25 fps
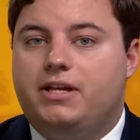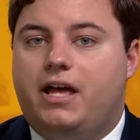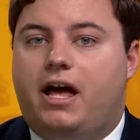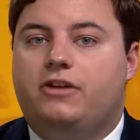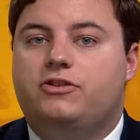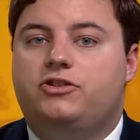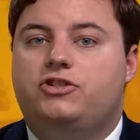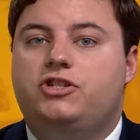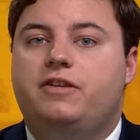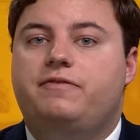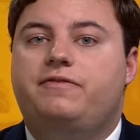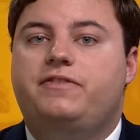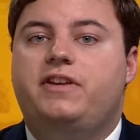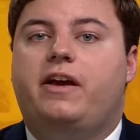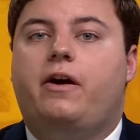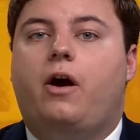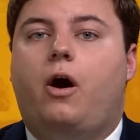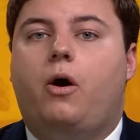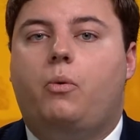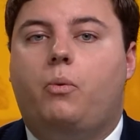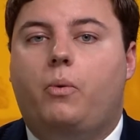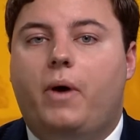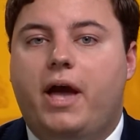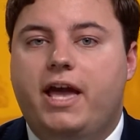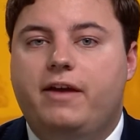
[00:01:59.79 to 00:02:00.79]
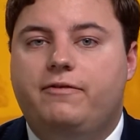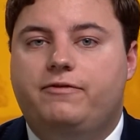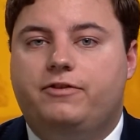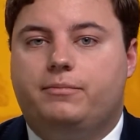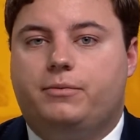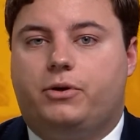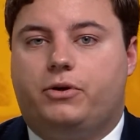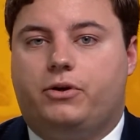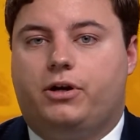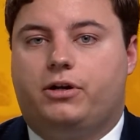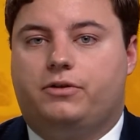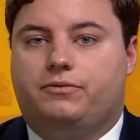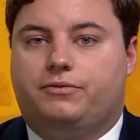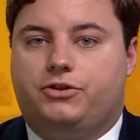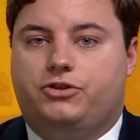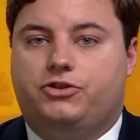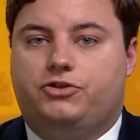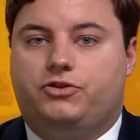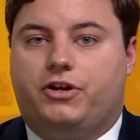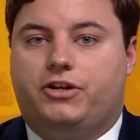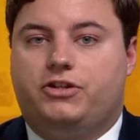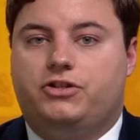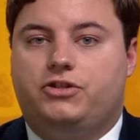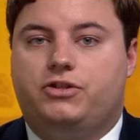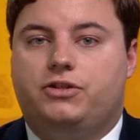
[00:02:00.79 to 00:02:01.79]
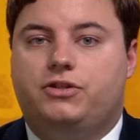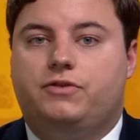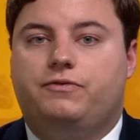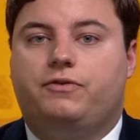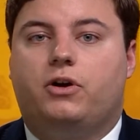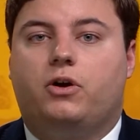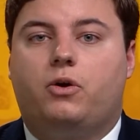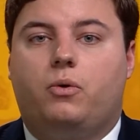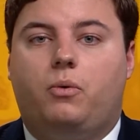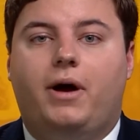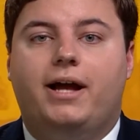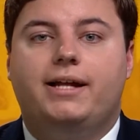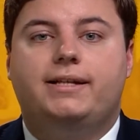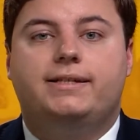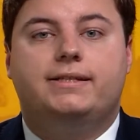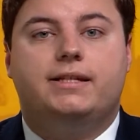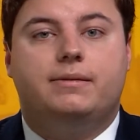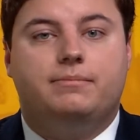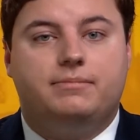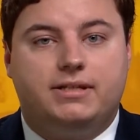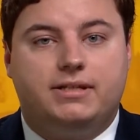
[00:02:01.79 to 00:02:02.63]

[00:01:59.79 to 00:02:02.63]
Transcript: on shifting away from current restrictions for quite some